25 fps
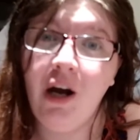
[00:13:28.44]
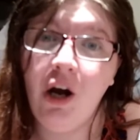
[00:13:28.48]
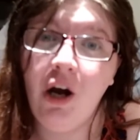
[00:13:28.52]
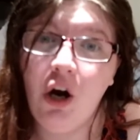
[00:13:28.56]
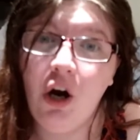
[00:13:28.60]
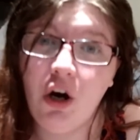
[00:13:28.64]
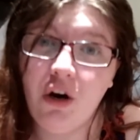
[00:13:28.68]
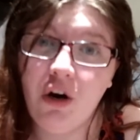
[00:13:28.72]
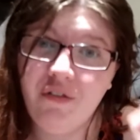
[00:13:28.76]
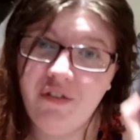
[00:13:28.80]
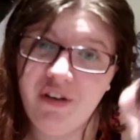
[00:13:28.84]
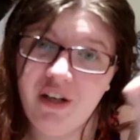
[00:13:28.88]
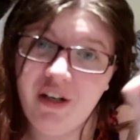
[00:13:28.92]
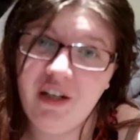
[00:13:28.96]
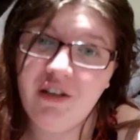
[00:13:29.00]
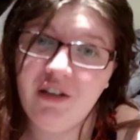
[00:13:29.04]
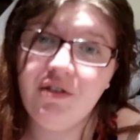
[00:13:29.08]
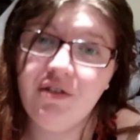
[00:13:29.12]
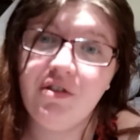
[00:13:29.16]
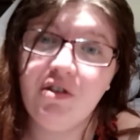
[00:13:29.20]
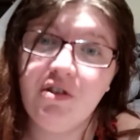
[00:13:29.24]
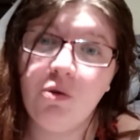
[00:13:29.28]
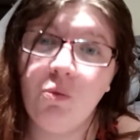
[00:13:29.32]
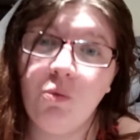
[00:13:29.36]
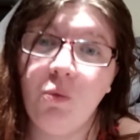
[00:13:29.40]
Her
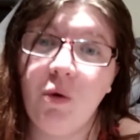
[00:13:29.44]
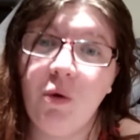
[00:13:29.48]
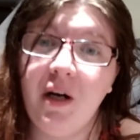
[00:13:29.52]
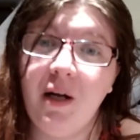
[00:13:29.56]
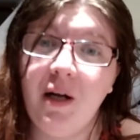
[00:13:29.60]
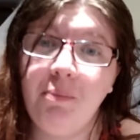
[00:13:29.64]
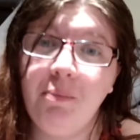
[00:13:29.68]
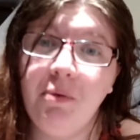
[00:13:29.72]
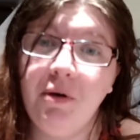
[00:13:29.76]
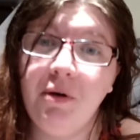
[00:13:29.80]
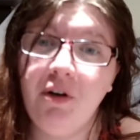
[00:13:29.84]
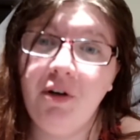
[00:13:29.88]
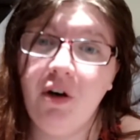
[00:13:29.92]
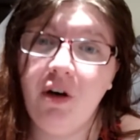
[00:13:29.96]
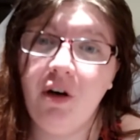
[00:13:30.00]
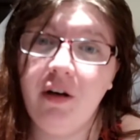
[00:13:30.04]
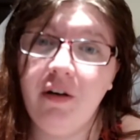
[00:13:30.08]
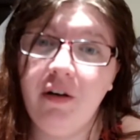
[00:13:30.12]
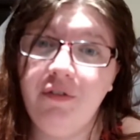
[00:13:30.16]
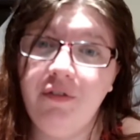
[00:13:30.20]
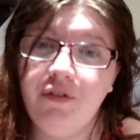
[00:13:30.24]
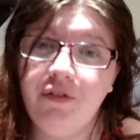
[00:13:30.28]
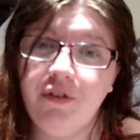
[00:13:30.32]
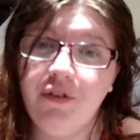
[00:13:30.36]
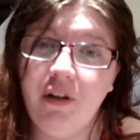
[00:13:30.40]
videos are what I put
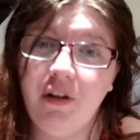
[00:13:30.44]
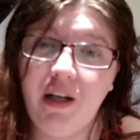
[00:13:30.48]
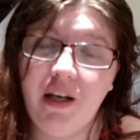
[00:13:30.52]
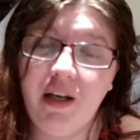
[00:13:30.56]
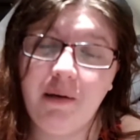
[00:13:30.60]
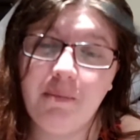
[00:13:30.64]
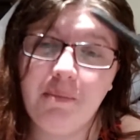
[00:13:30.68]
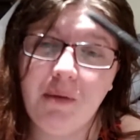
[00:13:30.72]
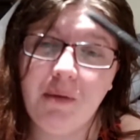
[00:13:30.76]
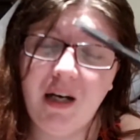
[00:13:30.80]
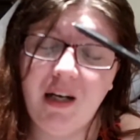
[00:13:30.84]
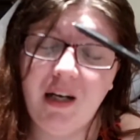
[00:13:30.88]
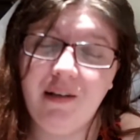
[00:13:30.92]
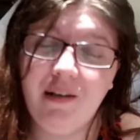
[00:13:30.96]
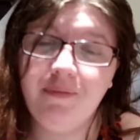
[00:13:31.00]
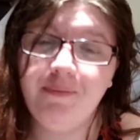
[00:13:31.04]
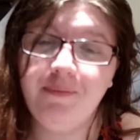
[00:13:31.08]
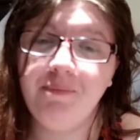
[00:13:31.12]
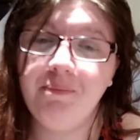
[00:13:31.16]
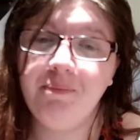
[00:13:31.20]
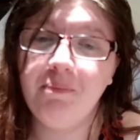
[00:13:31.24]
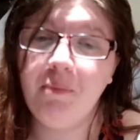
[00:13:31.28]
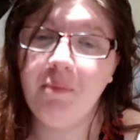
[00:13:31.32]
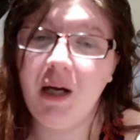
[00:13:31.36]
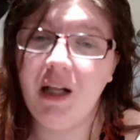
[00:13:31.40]
on for like my
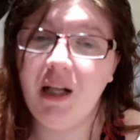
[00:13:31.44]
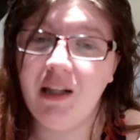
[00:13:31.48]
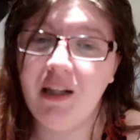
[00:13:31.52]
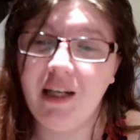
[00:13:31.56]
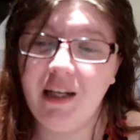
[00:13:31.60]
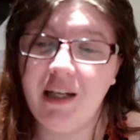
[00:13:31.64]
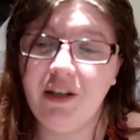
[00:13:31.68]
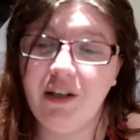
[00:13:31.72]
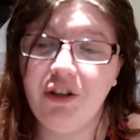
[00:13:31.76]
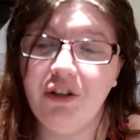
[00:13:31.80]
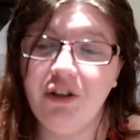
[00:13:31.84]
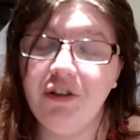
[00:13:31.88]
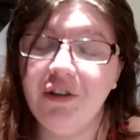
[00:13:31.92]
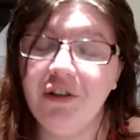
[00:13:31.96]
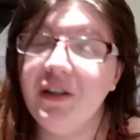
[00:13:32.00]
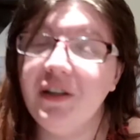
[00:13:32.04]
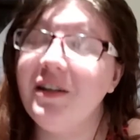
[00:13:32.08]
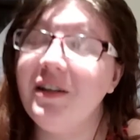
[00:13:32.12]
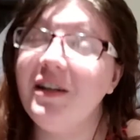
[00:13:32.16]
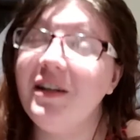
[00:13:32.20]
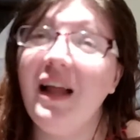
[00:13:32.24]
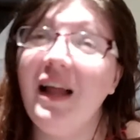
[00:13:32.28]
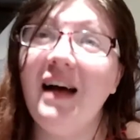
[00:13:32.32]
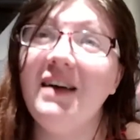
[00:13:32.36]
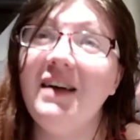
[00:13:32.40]
like good
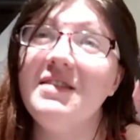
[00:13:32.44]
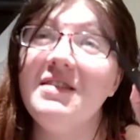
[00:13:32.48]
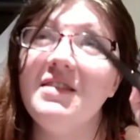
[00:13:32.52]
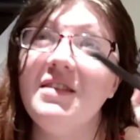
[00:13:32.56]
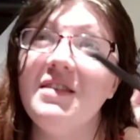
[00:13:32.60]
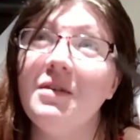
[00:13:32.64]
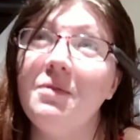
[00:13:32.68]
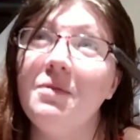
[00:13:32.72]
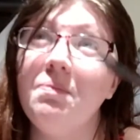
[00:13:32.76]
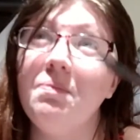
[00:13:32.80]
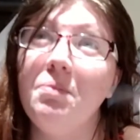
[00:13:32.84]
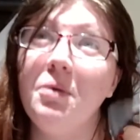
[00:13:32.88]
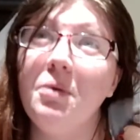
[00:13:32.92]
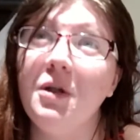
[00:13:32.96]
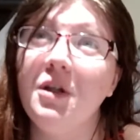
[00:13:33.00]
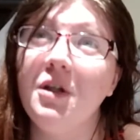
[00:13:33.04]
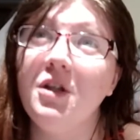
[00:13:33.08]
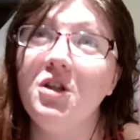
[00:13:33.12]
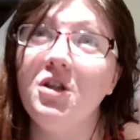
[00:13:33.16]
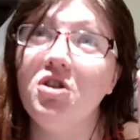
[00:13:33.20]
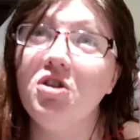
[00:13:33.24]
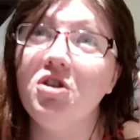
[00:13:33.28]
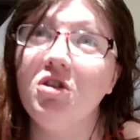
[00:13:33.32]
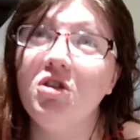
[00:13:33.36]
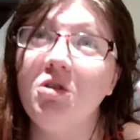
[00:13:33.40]
classic bullet
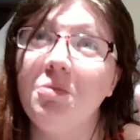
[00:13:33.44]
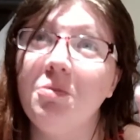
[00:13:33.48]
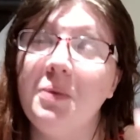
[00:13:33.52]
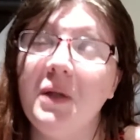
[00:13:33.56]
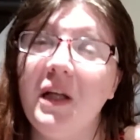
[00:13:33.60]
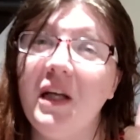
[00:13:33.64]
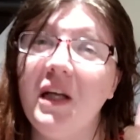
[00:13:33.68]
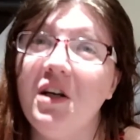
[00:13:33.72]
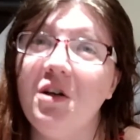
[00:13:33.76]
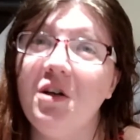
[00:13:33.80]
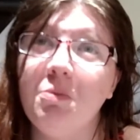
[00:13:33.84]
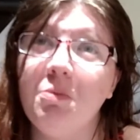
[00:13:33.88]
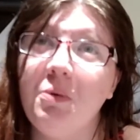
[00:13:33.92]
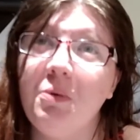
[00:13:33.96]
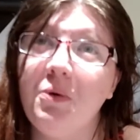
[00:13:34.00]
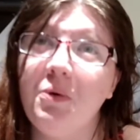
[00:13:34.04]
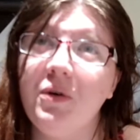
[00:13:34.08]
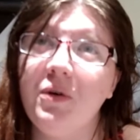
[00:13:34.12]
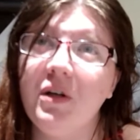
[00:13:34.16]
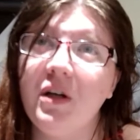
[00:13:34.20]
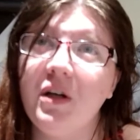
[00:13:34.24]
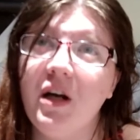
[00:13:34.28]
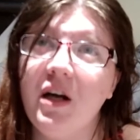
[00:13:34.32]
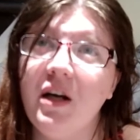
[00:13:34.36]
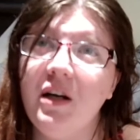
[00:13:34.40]
journal planner
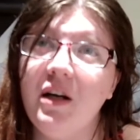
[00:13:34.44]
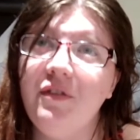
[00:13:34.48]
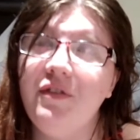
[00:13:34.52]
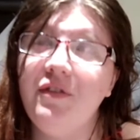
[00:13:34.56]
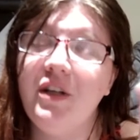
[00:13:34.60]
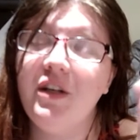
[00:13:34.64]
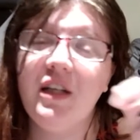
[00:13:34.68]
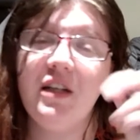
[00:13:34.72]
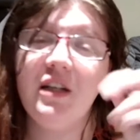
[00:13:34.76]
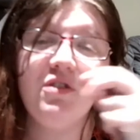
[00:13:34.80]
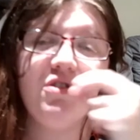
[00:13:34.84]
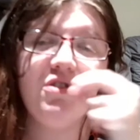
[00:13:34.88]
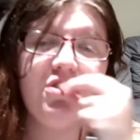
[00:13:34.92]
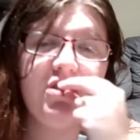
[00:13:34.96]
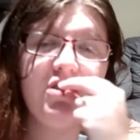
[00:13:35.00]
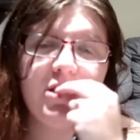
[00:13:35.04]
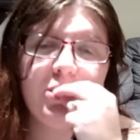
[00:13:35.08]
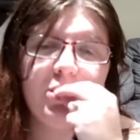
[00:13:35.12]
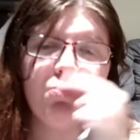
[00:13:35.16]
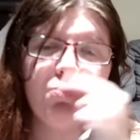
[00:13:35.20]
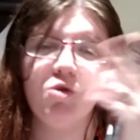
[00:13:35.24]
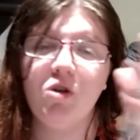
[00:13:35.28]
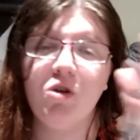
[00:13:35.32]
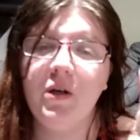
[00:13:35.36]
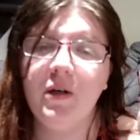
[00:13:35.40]
porn kind of videos.
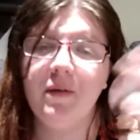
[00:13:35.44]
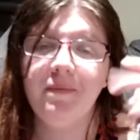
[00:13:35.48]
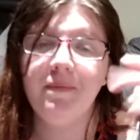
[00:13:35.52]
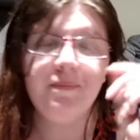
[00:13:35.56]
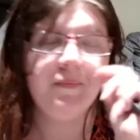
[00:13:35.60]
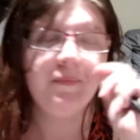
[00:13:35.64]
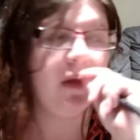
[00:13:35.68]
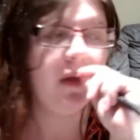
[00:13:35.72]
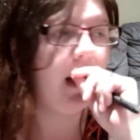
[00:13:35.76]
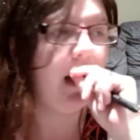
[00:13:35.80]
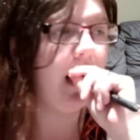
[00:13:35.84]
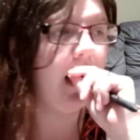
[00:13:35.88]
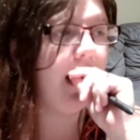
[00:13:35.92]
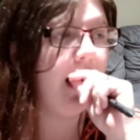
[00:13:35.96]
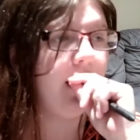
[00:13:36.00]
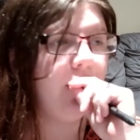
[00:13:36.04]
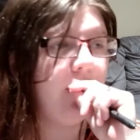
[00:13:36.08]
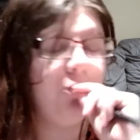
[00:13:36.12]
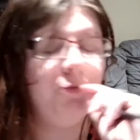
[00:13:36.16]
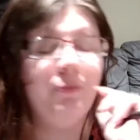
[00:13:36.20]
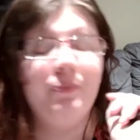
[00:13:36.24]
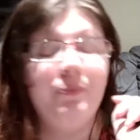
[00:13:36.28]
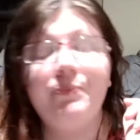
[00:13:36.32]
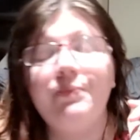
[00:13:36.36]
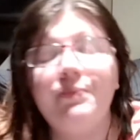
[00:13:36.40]
Just mwah.
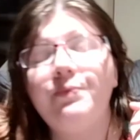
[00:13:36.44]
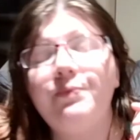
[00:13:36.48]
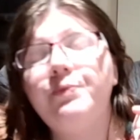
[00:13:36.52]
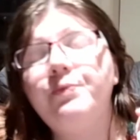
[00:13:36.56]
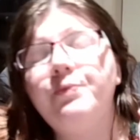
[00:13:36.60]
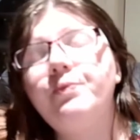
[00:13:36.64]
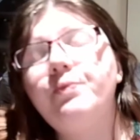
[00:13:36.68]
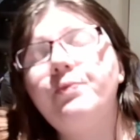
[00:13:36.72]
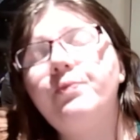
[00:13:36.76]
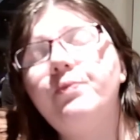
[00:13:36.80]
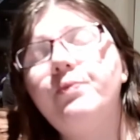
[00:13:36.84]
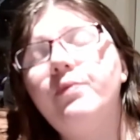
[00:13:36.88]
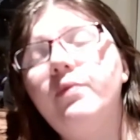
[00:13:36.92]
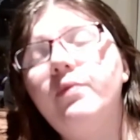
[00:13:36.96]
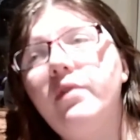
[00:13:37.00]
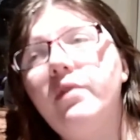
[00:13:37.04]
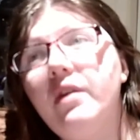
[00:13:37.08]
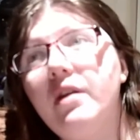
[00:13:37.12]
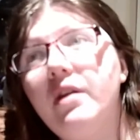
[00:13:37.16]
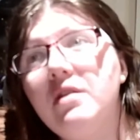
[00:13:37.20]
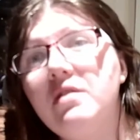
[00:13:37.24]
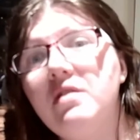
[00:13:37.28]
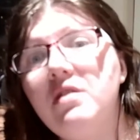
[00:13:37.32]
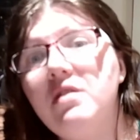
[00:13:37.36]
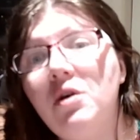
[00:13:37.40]
Anywho,
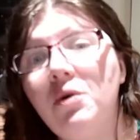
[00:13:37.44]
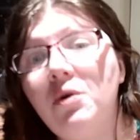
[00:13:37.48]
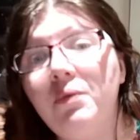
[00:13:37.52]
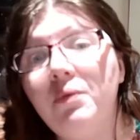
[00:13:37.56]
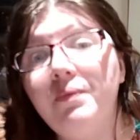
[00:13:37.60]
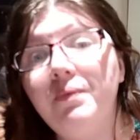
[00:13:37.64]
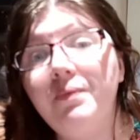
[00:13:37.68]
so